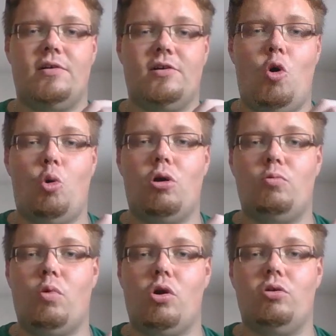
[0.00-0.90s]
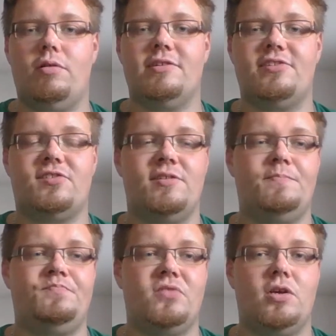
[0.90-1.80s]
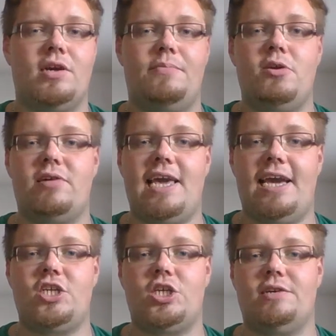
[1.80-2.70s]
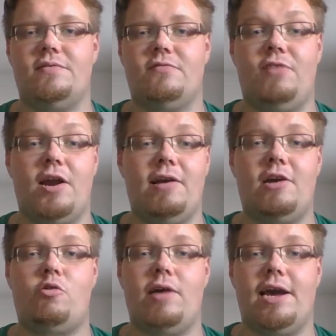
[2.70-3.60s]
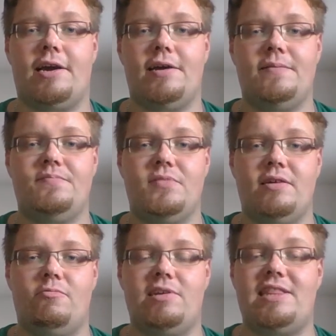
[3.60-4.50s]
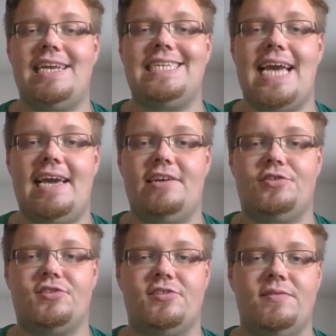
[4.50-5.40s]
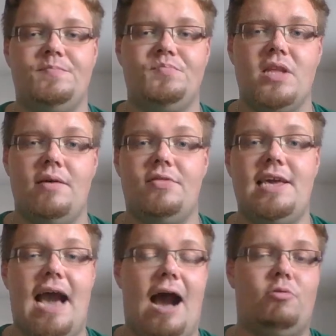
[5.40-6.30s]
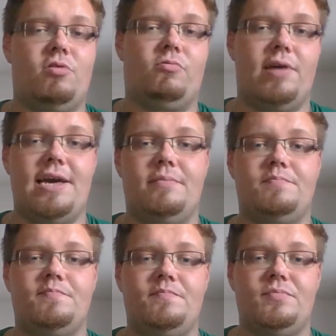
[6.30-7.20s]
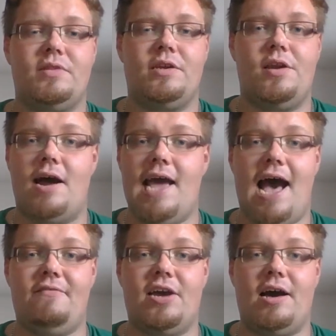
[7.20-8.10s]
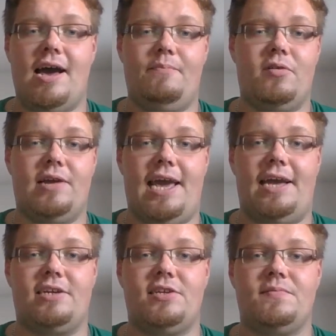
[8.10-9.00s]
core worlds, communication very quick, within days. The outer rim, not having a hypergate,